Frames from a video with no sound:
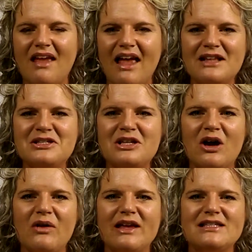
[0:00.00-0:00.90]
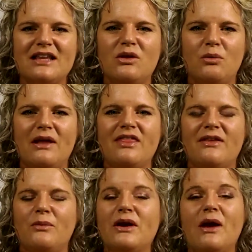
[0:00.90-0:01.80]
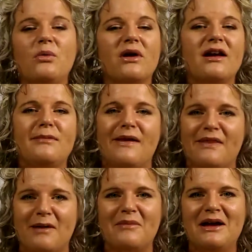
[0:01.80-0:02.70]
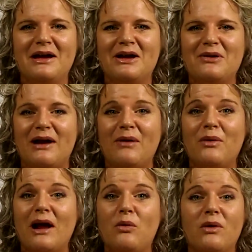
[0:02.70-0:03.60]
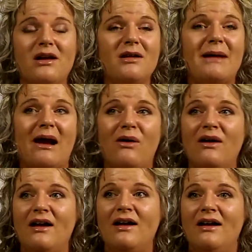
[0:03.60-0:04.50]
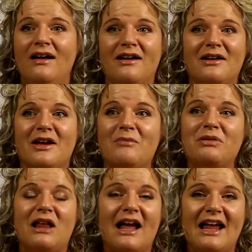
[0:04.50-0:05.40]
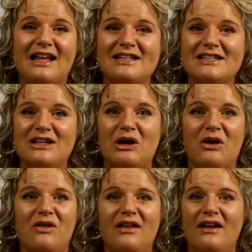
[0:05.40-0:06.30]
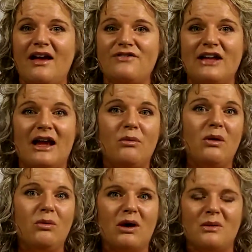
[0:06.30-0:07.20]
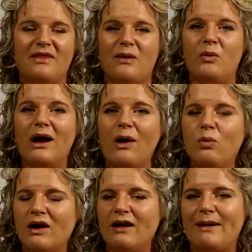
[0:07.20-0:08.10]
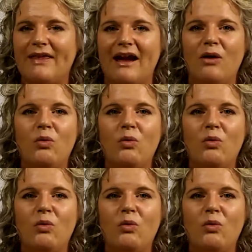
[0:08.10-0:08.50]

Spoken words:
And so they said the one thing, we're not worried about them, right? We're not worried about compliance. The FDA will work with them. We're not worried about that.